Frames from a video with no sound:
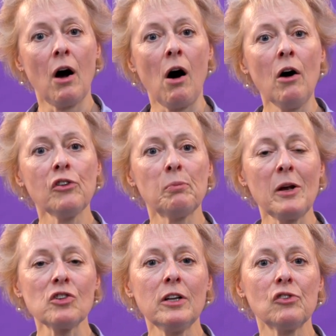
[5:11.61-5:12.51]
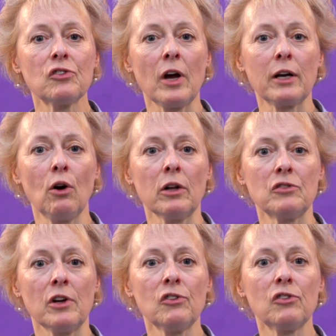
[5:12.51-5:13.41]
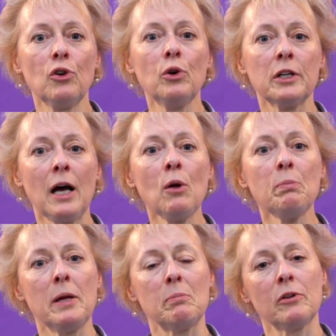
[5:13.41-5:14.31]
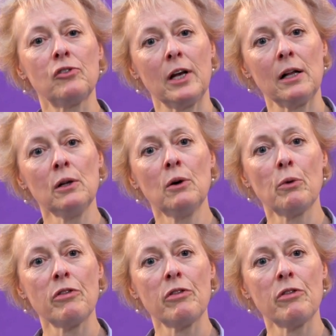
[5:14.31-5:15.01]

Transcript: are specialist psychologists who can help people deal